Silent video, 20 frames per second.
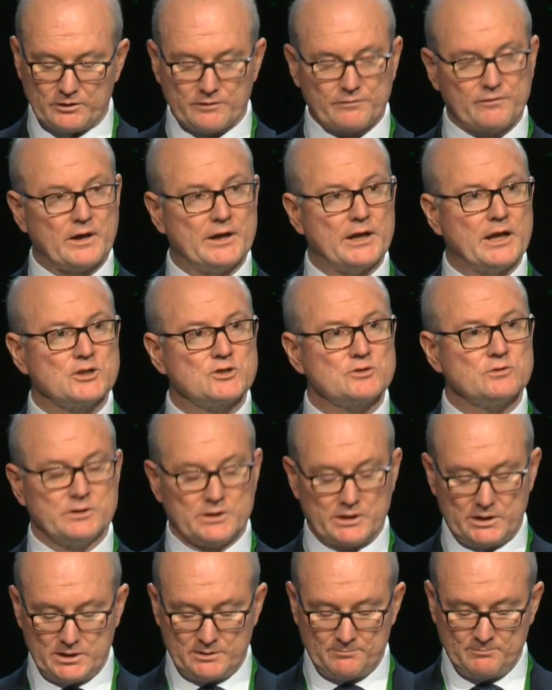financial
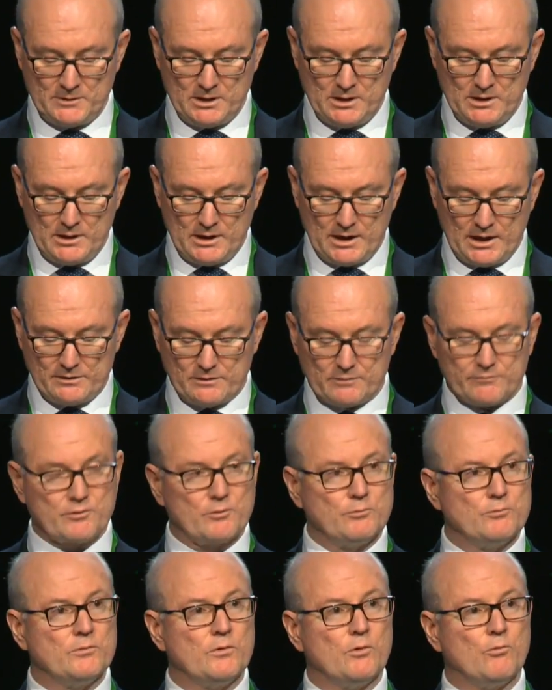year, and that
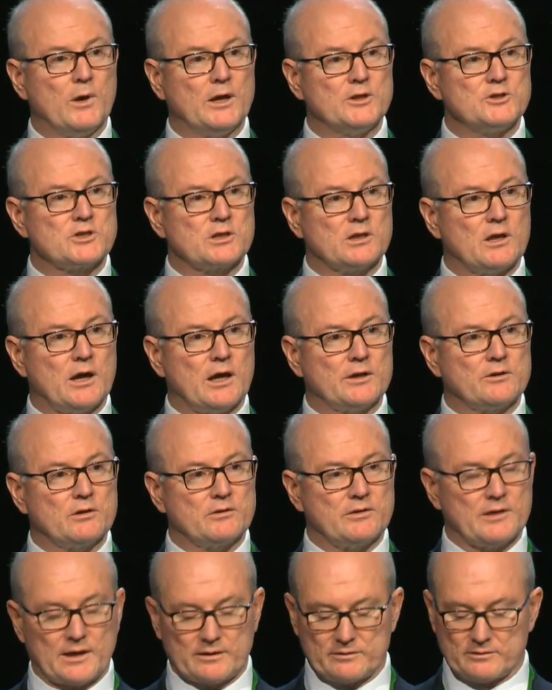from 1 July
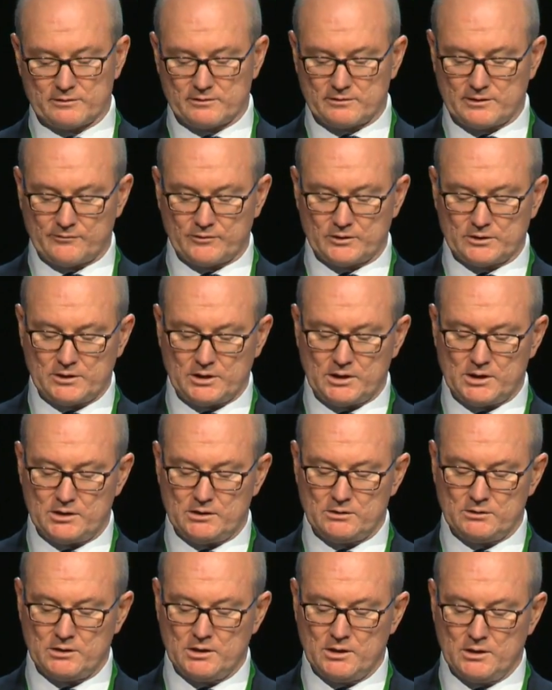
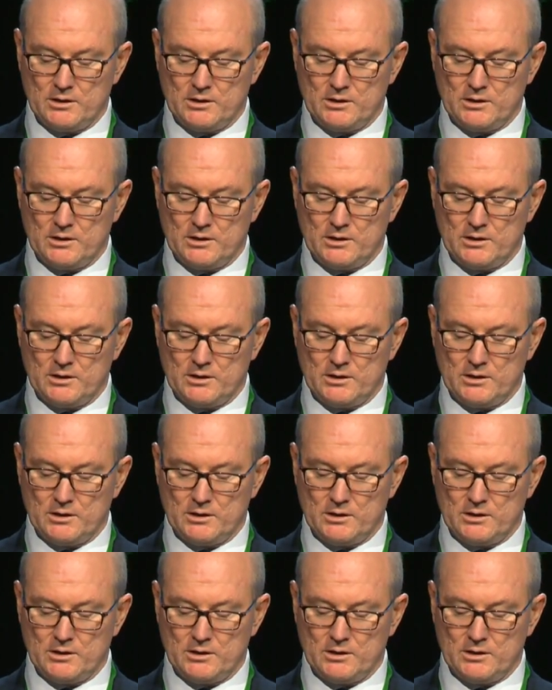2017,